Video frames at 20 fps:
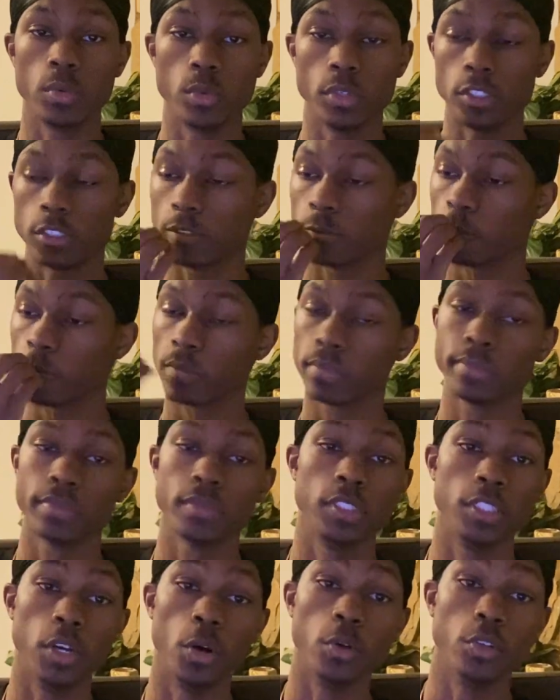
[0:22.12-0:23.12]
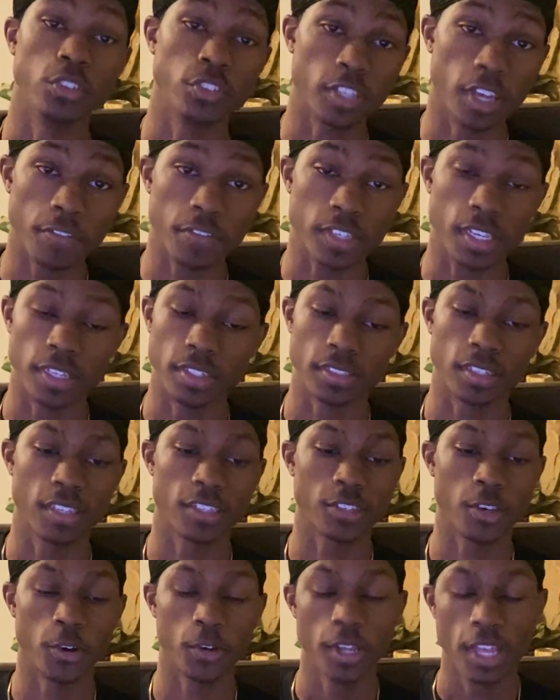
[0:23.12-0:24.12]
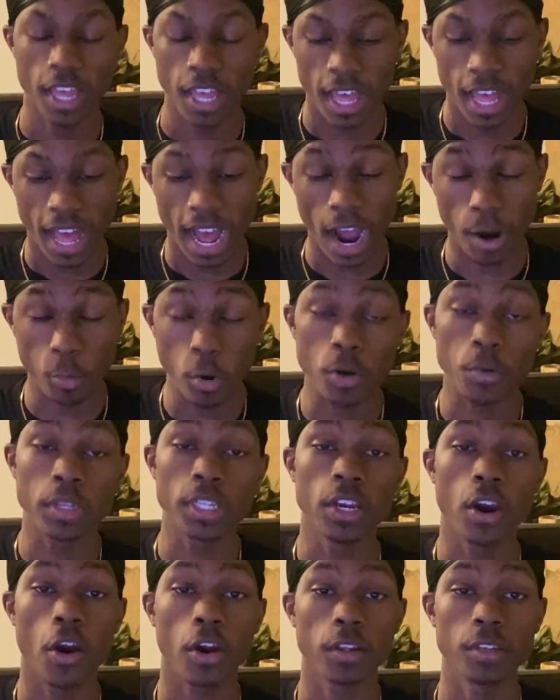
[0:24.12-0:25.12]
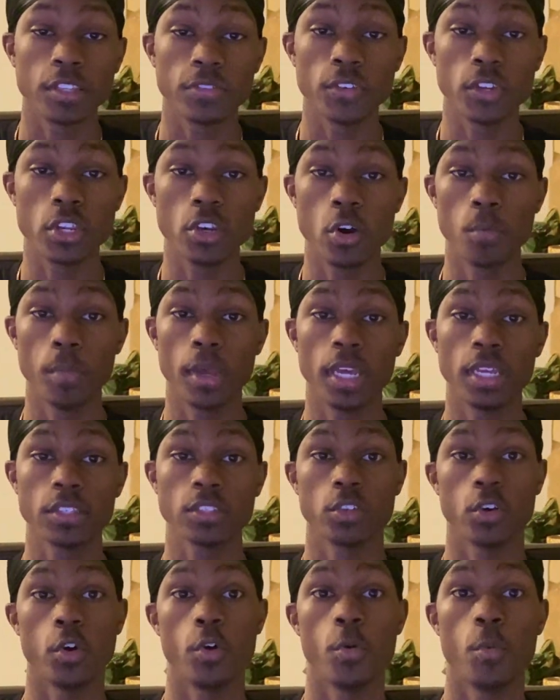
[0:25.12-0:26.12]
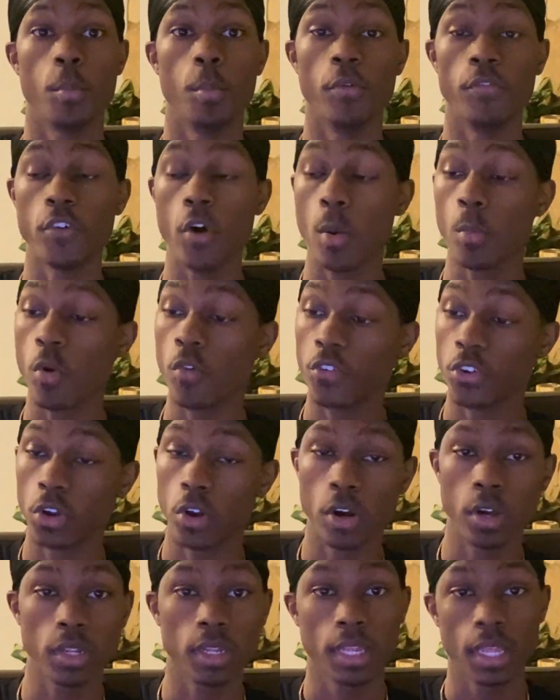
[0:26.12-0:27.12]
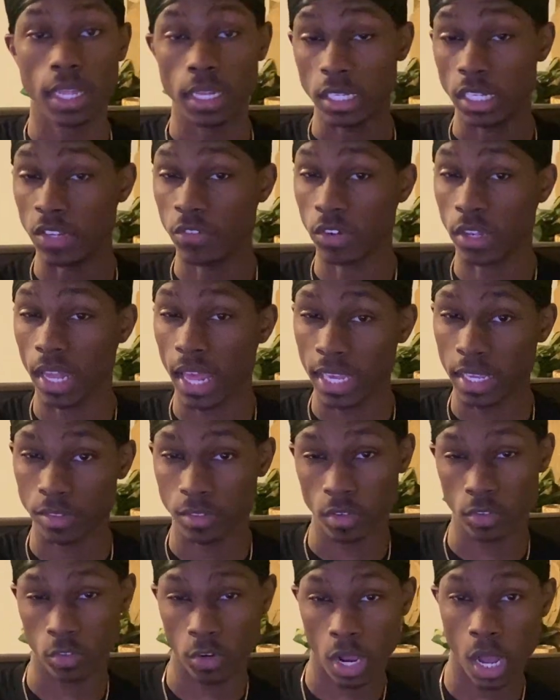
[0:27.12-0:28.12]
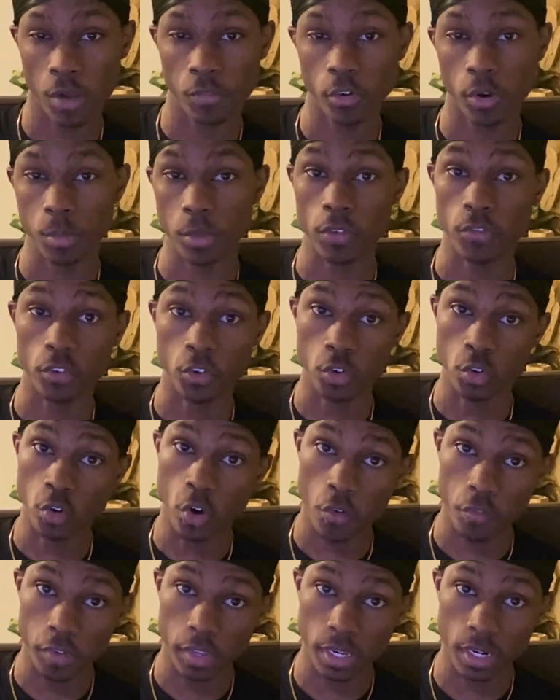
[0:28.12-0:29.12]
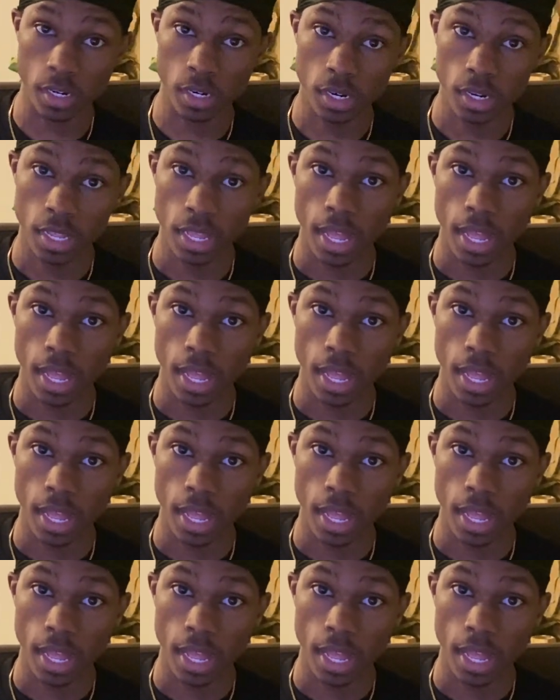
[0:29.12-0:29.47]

was, chef's kiss. So I worked really hard on this video, man. So before moving on, leave a like and subscribe for me if you're new over here.